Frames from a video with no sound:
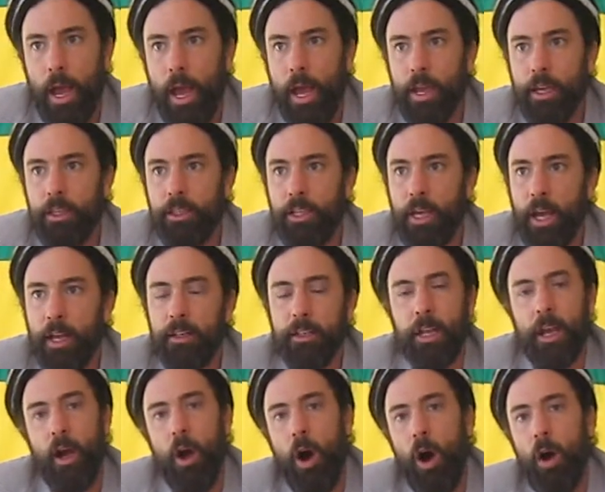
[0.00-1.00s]
And yet
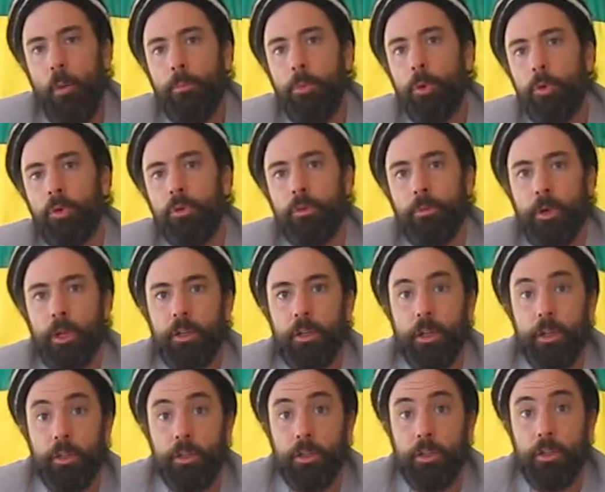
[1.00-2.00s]
they all pulled them
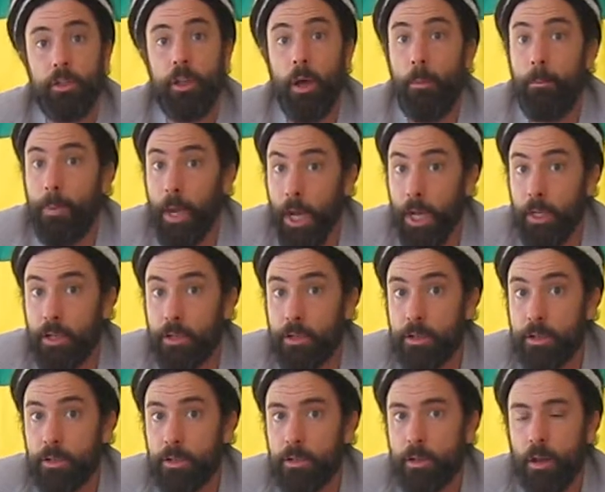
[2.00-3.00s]
under the
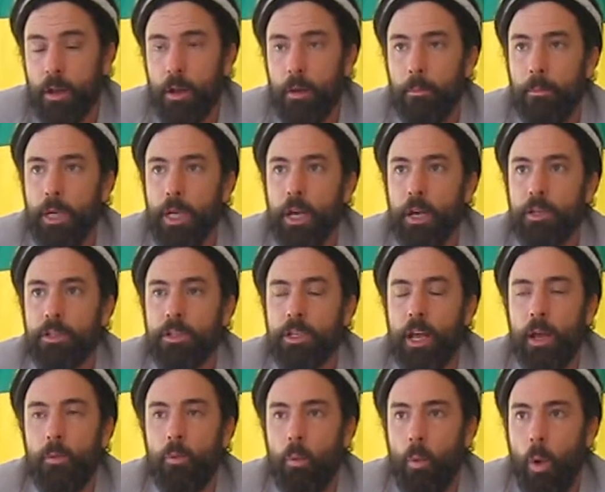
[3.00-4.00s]
base because
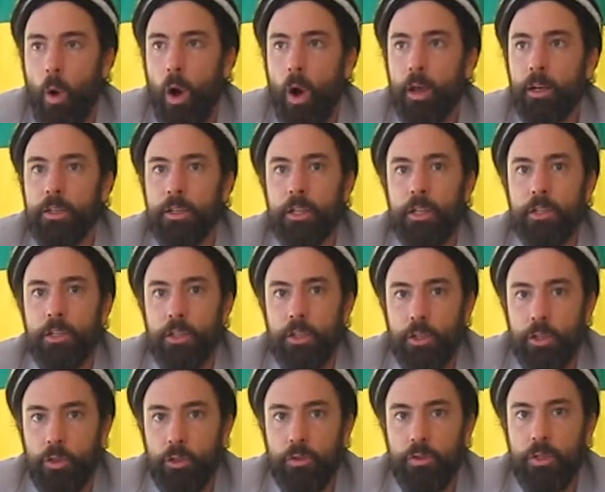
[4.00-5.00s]
they wanted to
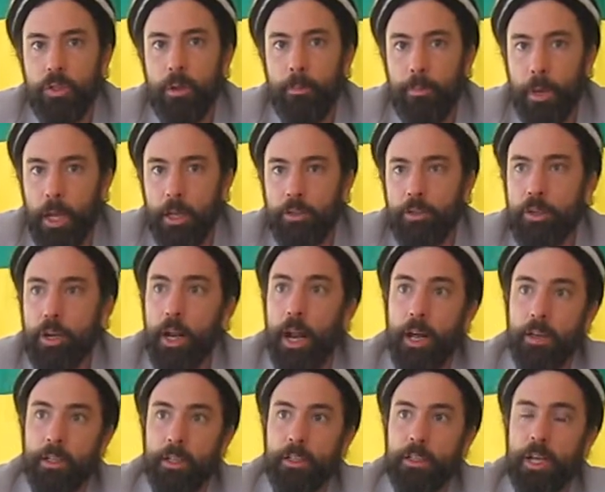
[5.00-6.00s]
use the Patriot
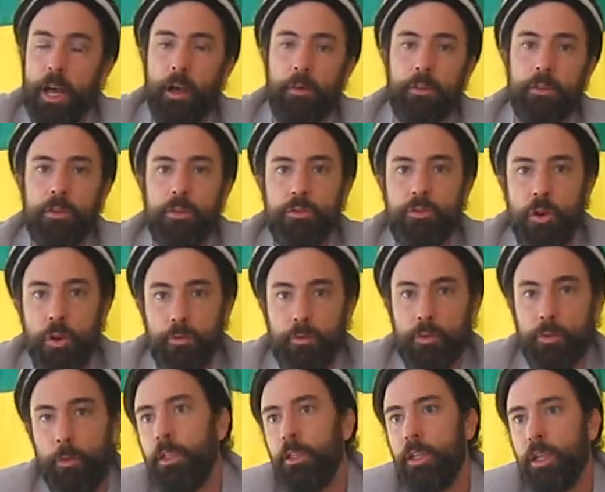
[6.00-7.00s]
Act to attack these
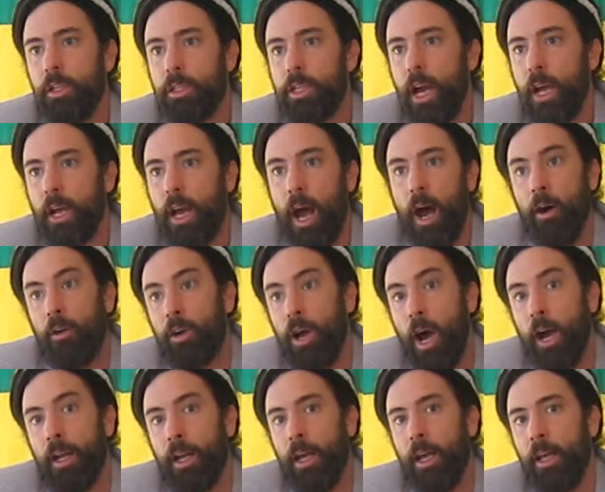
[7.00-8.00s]
groups. The attack of
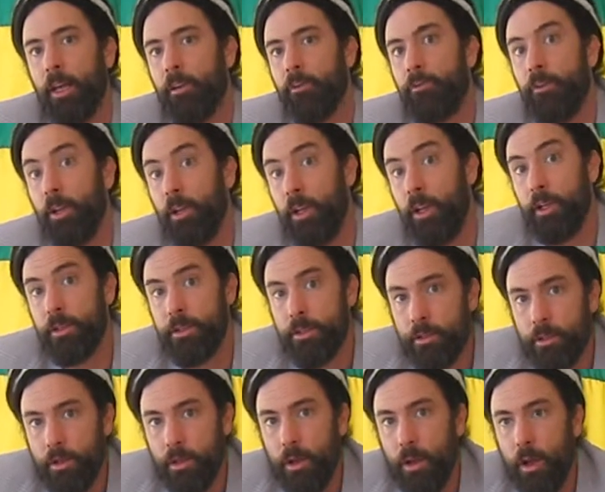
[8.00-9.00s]
Al-Qaeda and affiliates.